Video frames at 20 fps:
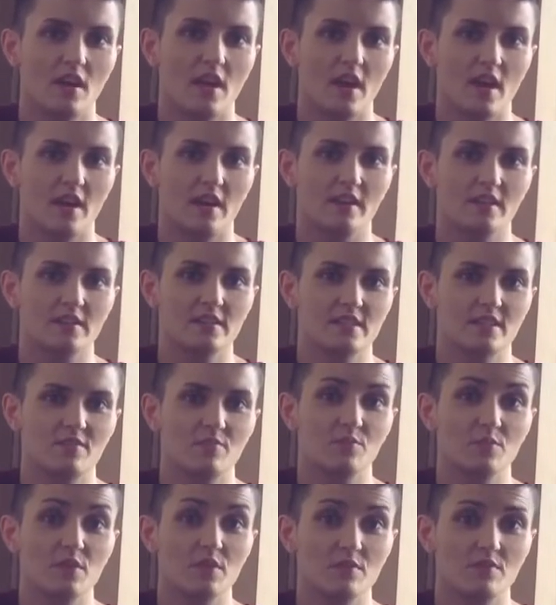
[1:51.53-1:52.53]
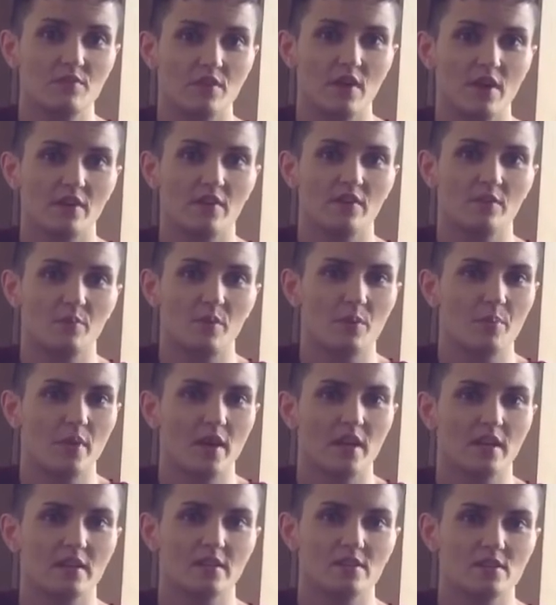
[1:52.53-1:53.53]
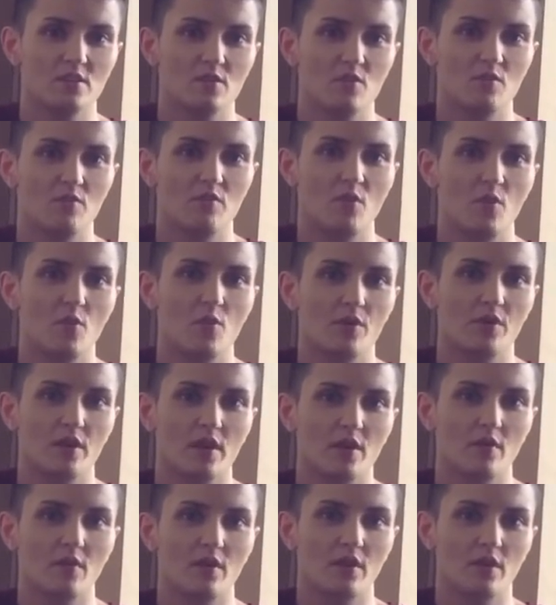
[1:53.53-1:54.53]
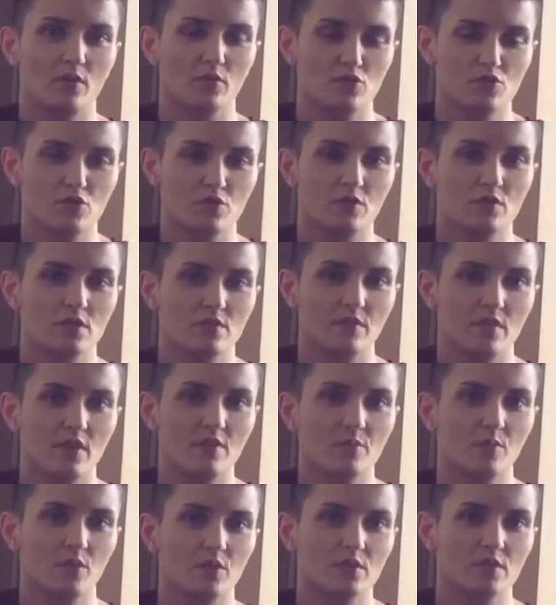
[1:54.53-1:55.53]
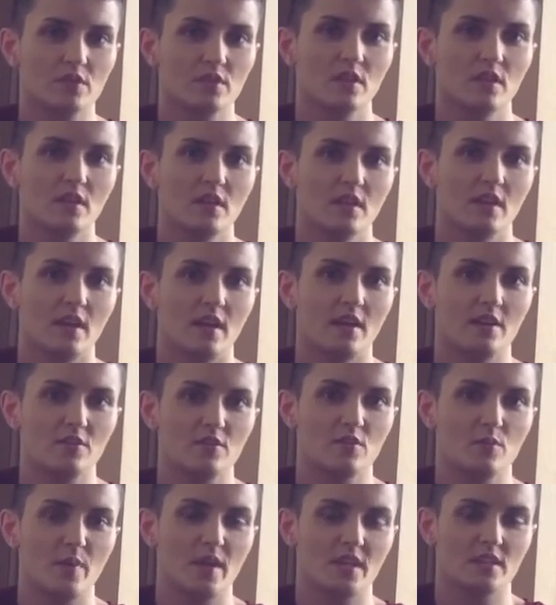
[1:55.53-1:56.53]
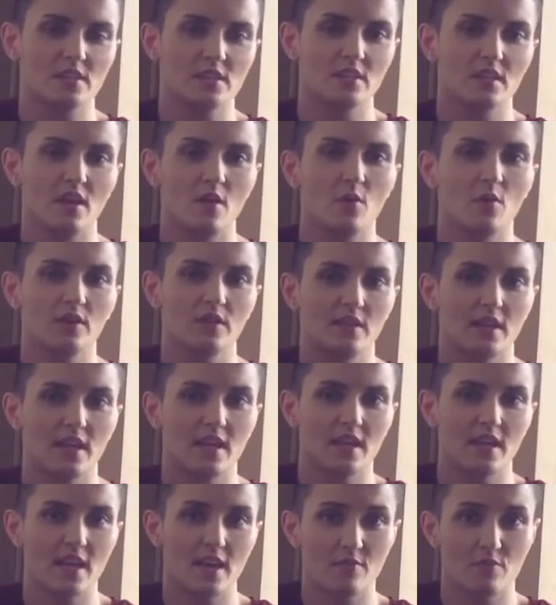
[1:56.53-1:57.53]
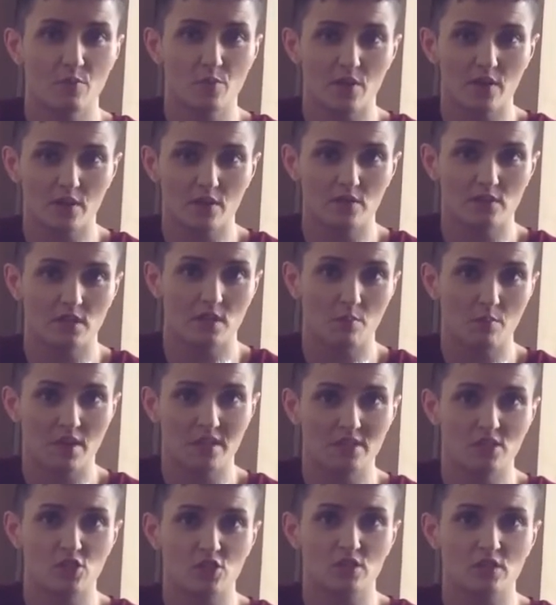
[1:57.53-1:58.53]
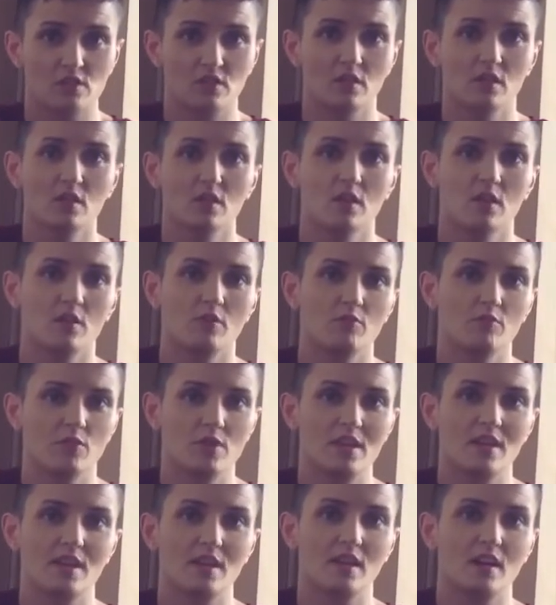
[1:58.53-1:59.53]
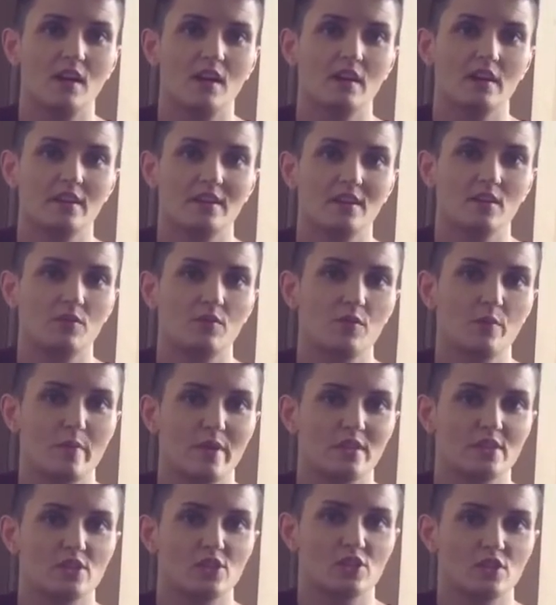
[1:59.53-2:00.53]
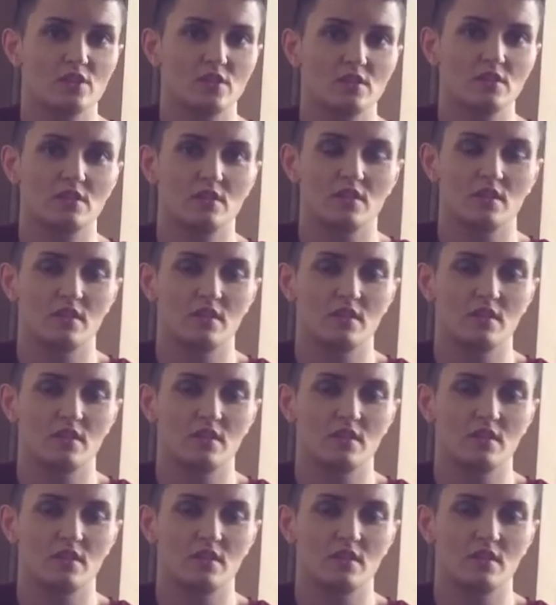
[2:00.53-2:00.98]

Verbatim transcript: And it's given me fire in my belly to go forward now and go through these five months and do the best. I want to thank everybody who sent messages, really kind, lovely messages.